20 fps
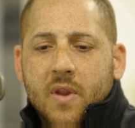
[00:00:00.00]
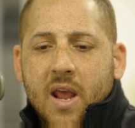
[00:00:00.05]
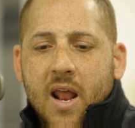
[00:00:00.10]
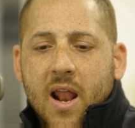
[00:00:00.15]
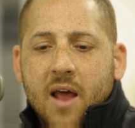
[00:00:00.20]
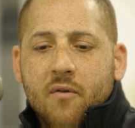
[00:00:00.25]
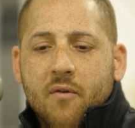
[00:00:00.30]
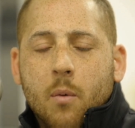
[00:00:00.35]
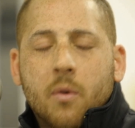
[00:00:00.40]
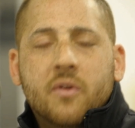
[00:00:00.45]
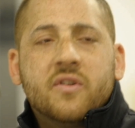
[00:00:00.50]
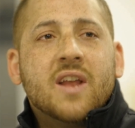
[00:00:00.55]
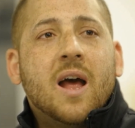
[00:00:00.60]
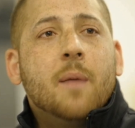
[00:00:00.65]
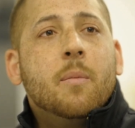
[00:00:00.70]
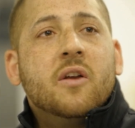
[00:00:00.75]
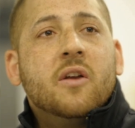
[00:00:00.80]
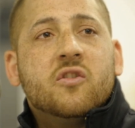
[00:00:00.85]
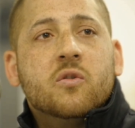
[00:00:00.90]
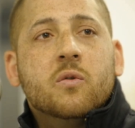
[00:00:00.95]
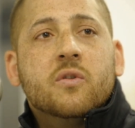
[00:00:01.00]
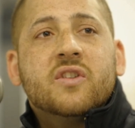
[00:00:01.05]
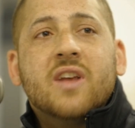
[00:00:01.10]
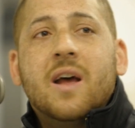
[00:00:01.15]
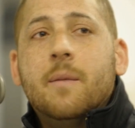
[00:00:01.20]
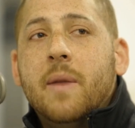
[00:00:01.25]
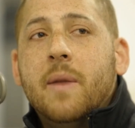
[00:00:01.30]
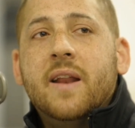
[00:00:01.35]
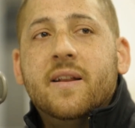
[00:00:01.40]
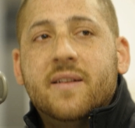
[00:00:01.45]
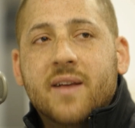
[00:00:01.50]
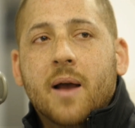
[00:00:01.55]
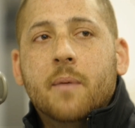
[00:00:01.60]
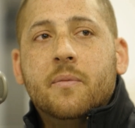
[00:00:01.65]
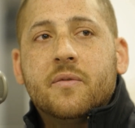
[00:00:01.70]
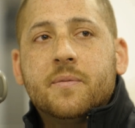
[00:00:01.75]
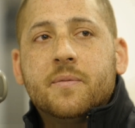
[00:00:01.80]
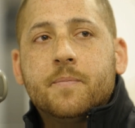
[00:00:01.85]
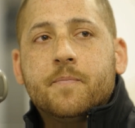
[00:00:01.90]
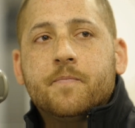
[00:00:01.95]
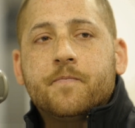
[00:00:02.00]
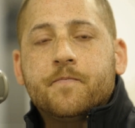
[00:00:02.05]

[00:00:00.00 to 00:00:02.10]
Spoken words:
I've almost died by suicide many times.